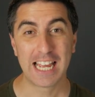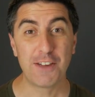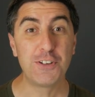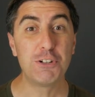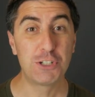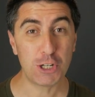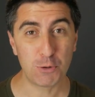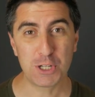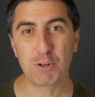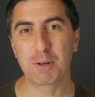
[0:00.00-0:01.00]
If you
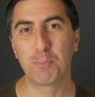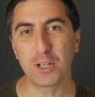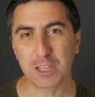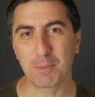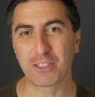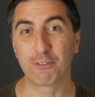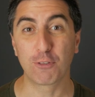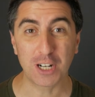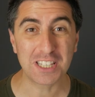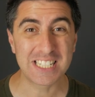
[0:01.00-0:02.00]
do, you can put them on the
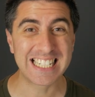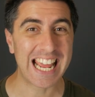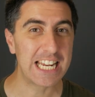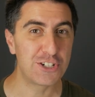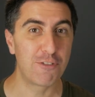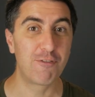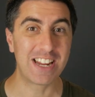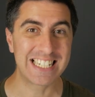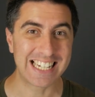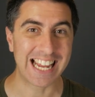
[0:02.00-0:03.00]
front of the stage
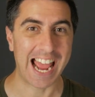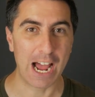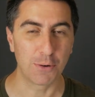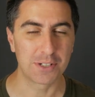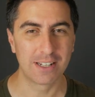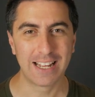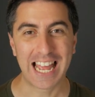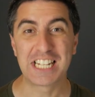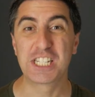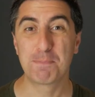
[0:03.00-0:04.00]
facing out,
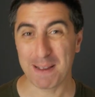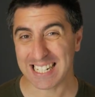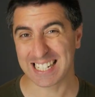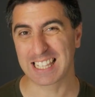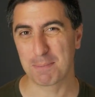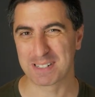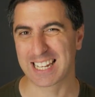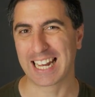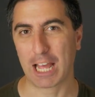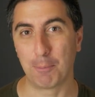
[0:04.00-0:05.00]
and spacing them is
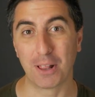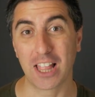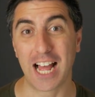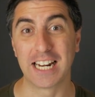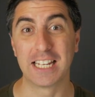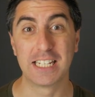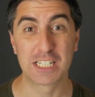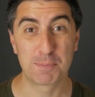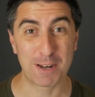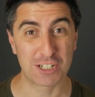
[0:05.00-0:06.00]
gonna help a lot,
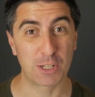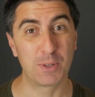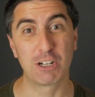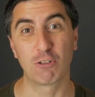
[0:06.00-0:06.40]
especially when